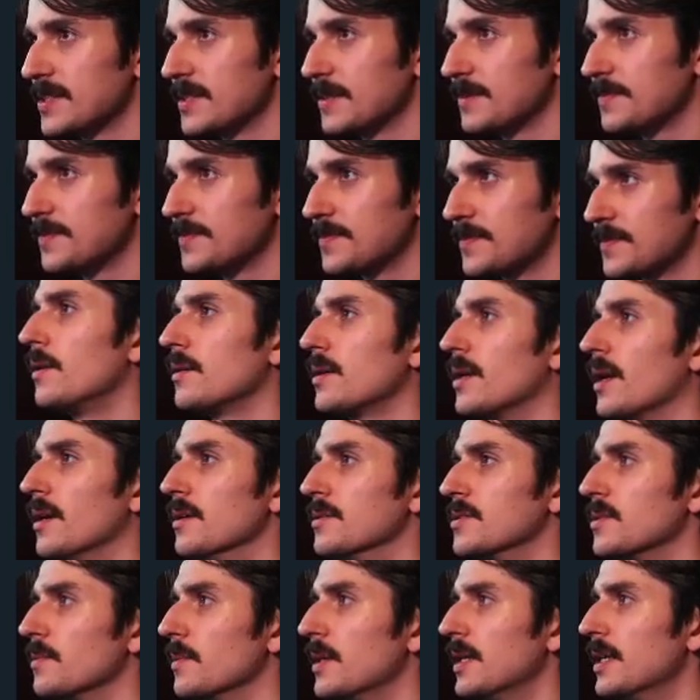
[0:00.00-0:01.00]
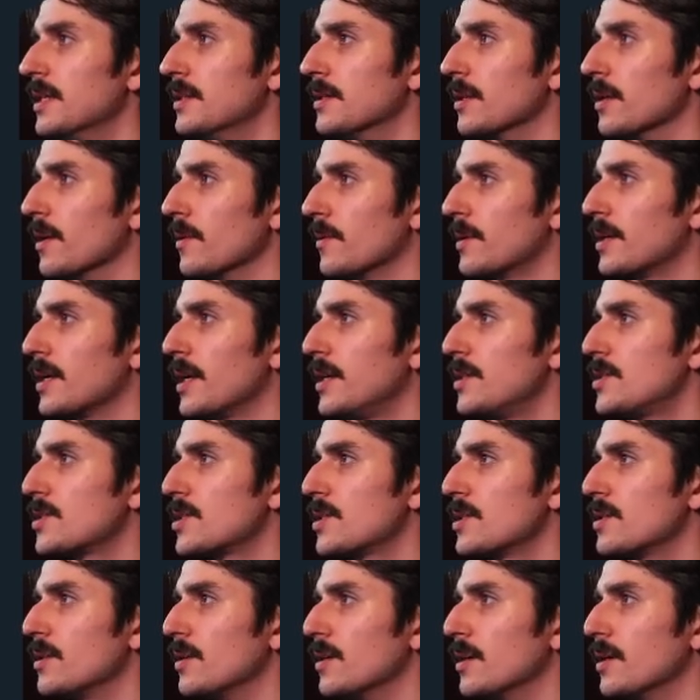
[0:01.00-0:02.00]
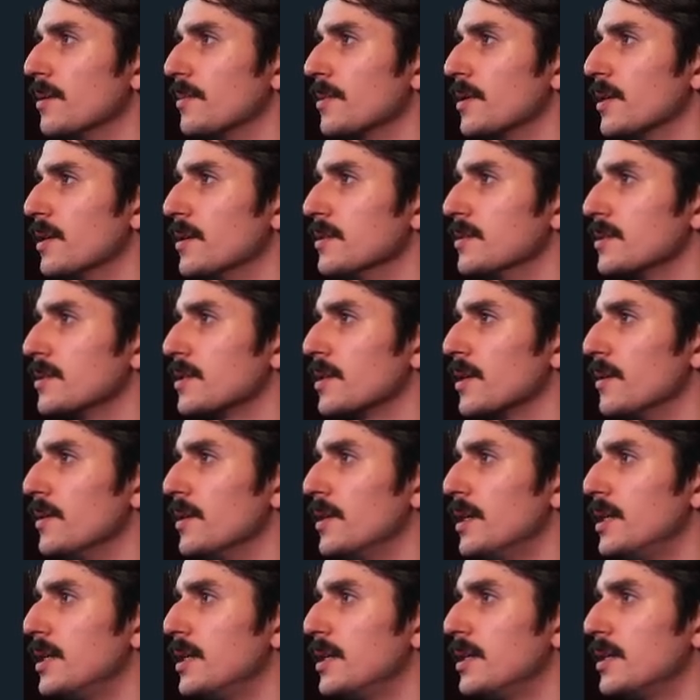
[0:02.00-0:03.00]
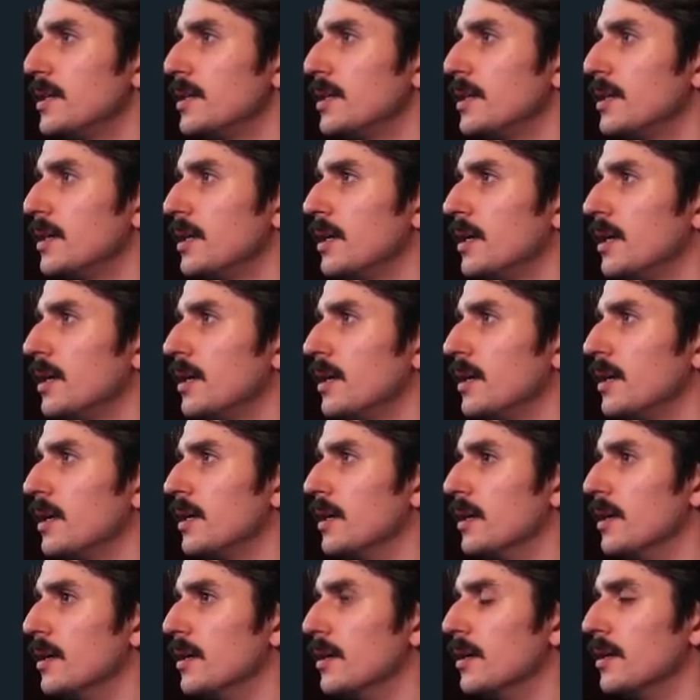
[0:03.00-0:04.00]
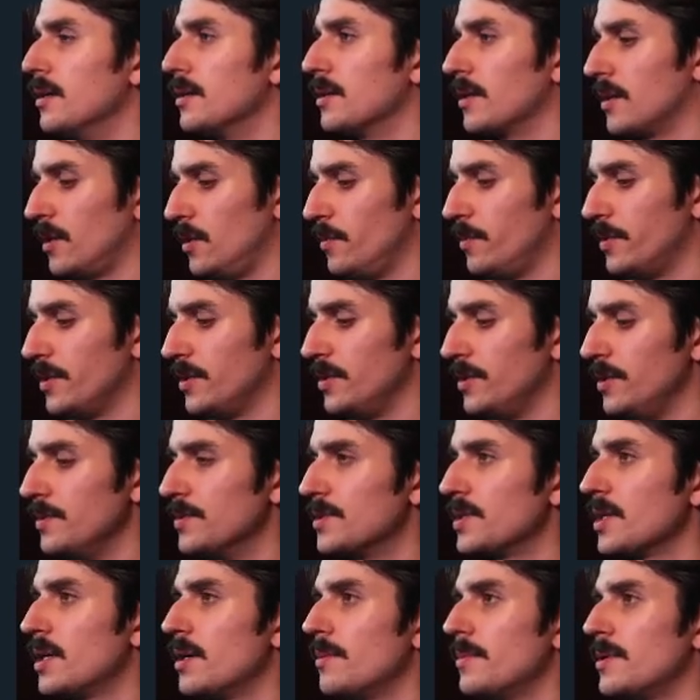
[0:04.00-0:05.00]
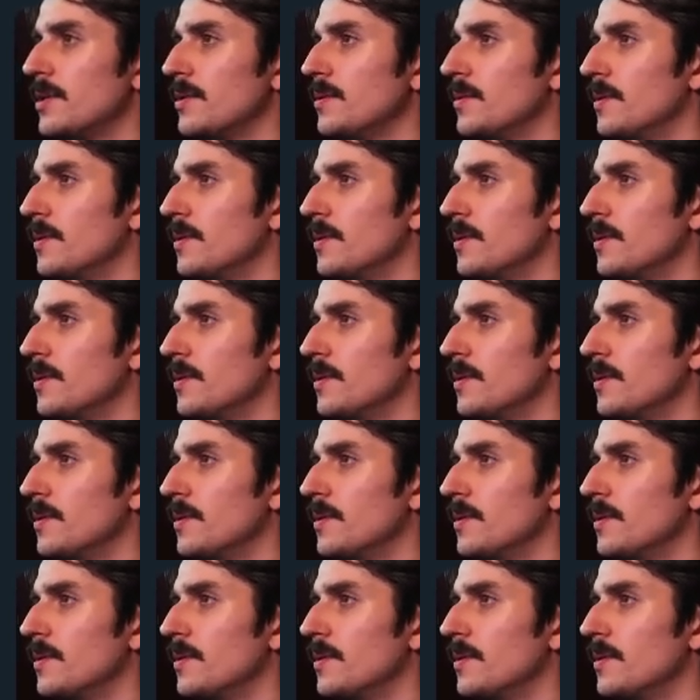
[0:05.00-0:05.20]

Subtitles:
Okay, so we're in the location. I'm going to go here and open a new terminal.